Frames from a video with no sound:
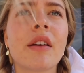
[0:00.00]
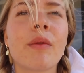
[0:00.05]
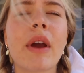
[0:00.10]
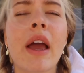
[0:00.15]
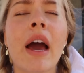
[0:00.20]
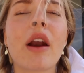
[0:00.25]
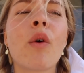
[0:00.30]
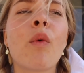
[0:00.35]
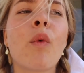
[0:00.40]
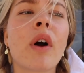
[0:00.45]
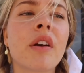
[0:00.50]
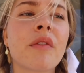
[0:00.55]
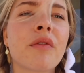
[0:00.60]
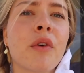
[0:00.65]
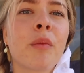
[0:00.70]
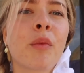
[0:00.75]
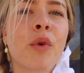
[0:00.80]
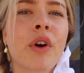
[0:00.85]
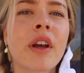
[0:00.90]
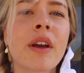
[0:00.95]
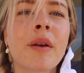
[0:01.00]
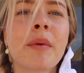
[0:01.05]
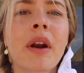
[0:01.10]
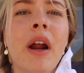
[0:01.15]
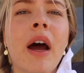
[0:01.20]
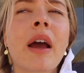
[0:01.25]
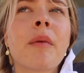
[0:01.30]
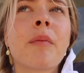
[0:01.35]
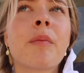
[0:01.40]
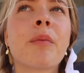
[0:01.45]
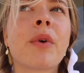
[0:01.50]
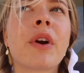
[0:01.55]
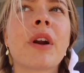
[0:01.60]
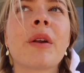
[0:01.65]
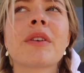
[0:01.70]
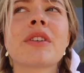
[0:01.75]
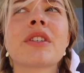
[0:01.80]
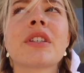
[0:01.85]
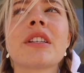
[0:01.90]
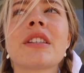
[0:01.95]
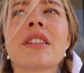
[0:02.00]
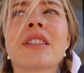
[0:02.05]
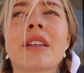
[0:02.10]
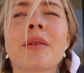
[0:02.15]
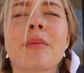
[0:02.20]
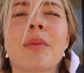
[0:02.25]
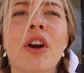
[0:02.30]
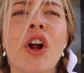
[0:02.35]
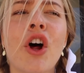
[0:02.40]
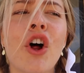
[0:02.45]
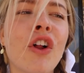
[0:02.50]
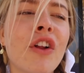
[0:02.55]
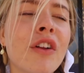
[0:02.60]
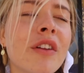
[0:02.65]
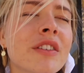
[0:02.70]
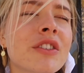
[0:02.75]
had a wonderful morning, but I pretty much didn't sleep at all.